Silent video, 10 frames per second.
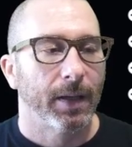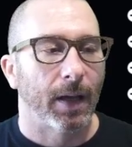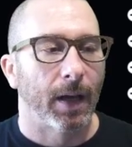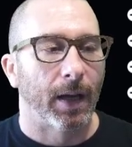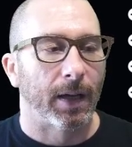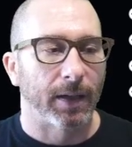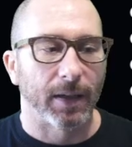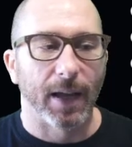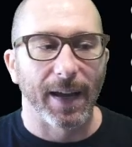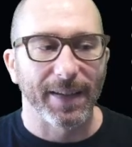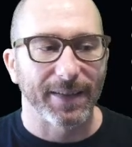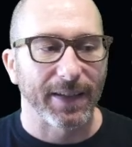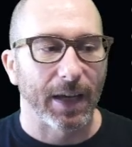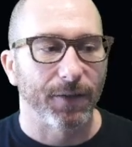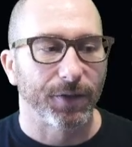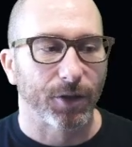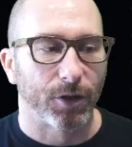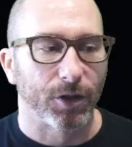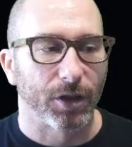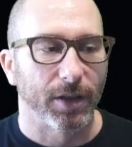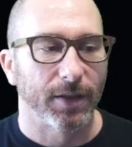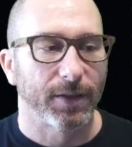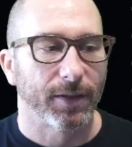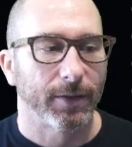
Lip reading: client saved searches,